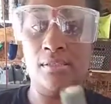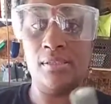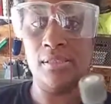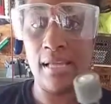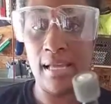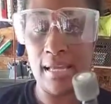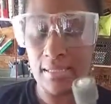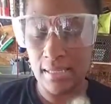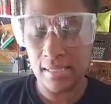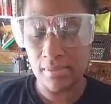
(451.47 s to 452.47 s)
If you have,
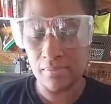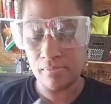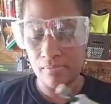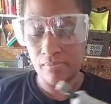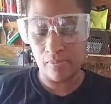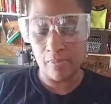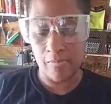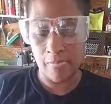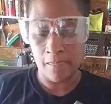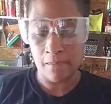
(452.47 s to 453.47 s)
all you have is the
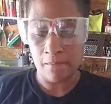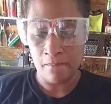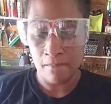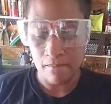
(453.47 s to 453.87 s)
X-Acto knife.